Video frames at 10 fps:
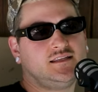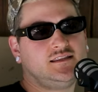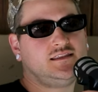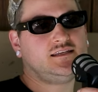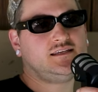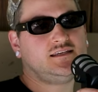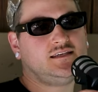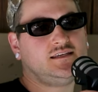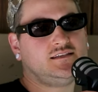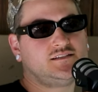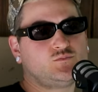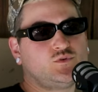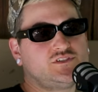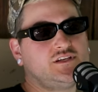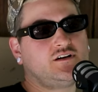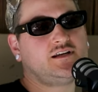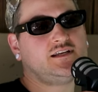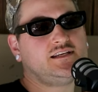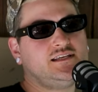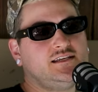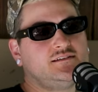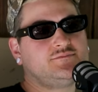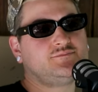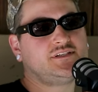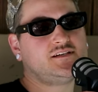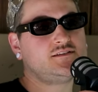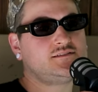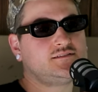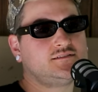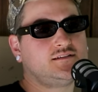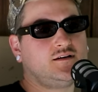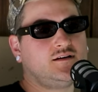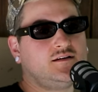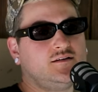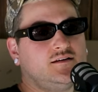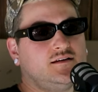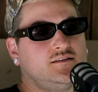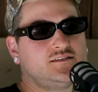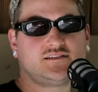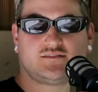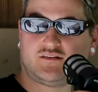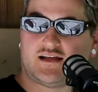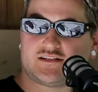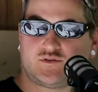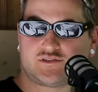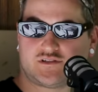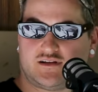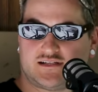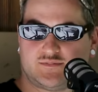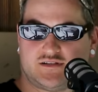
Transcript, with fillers: the did, was there any because uh, this is the last question I'll ask